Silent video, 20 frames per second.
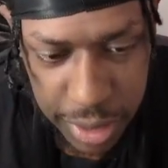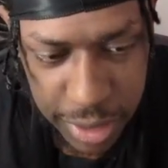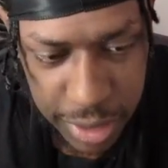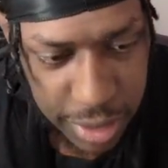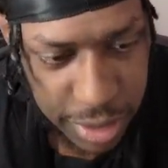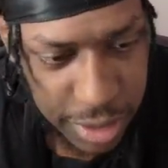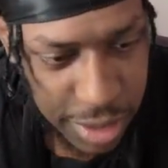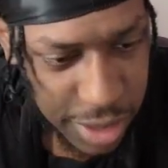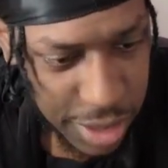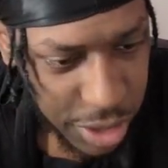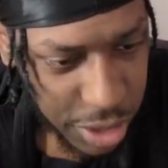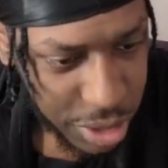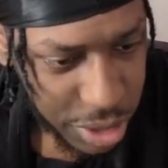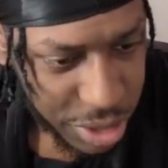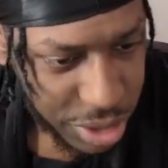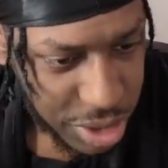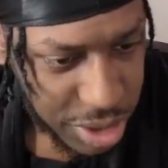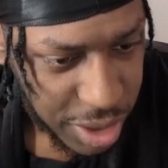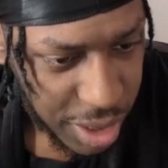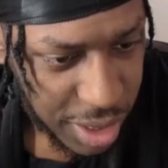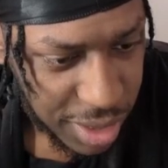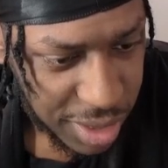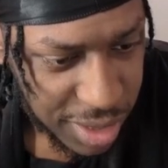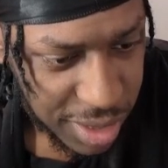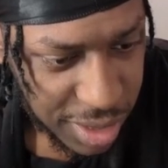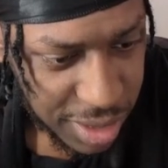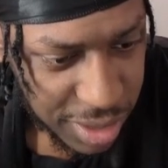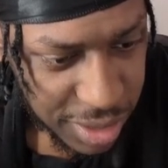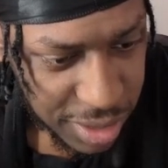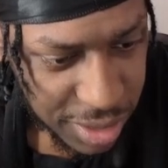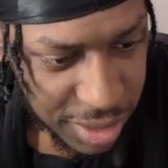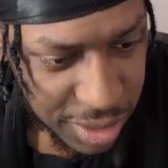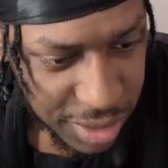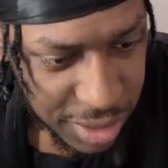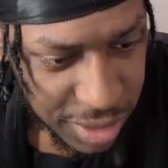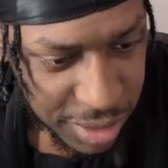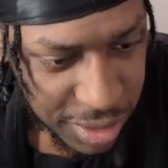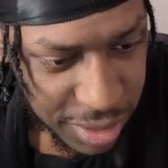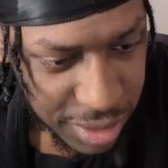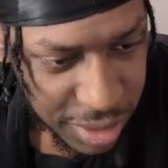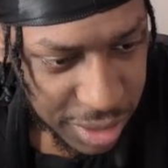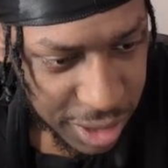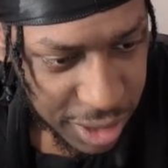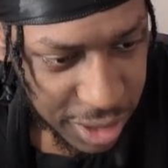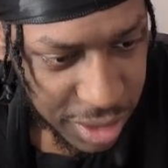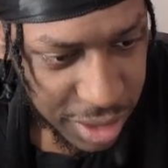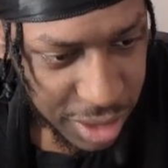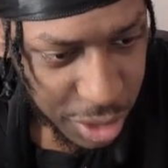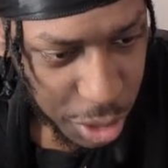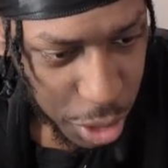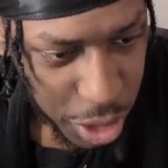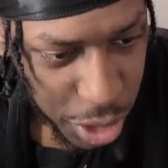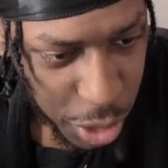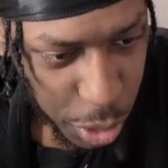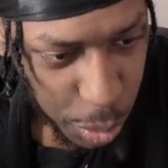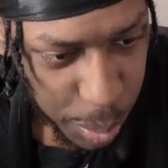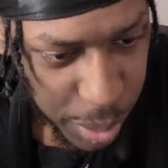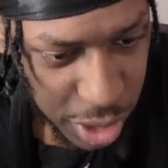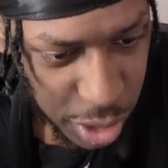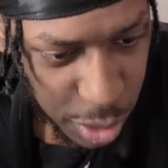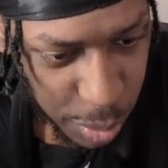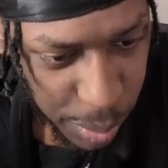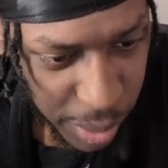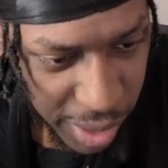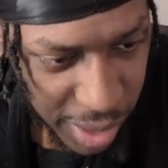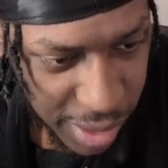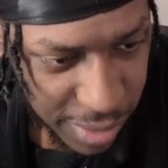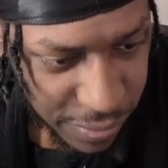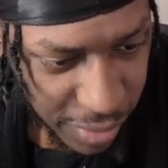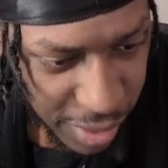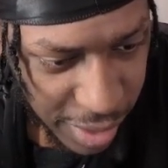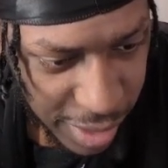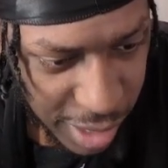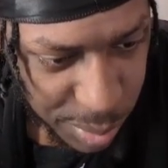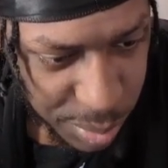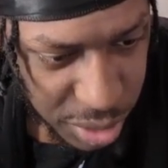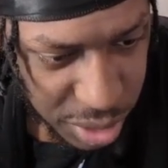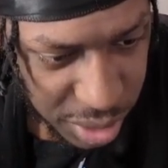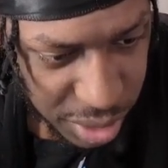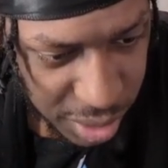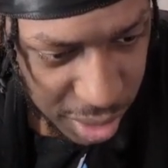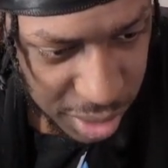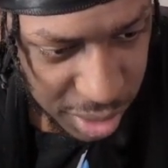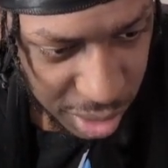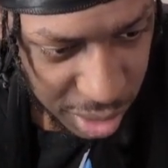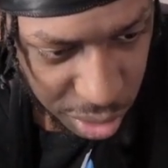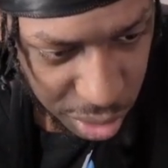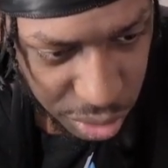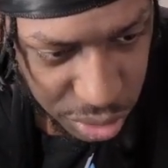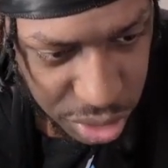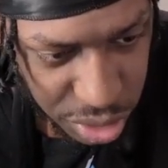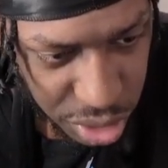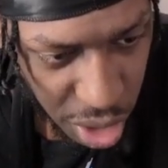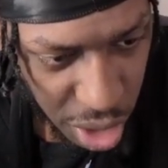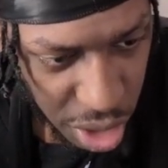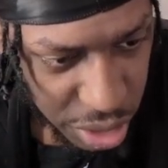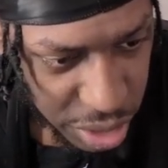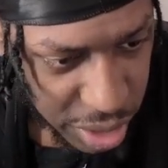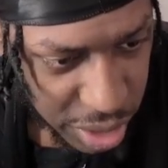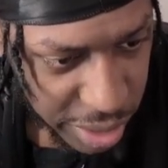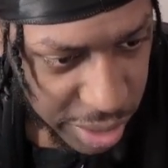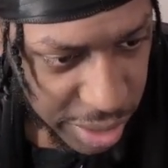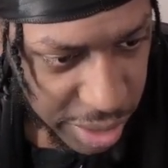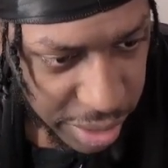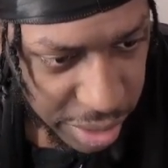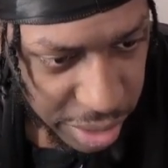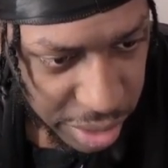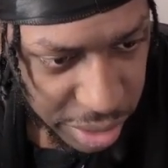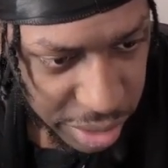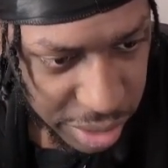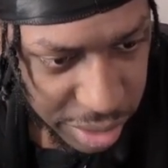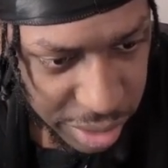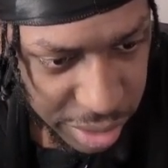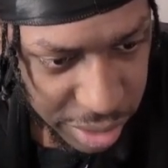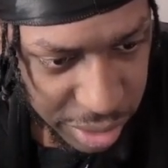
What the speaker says: Look at little Cresselia. Little Peter Pan vibes. You got the little Starly here.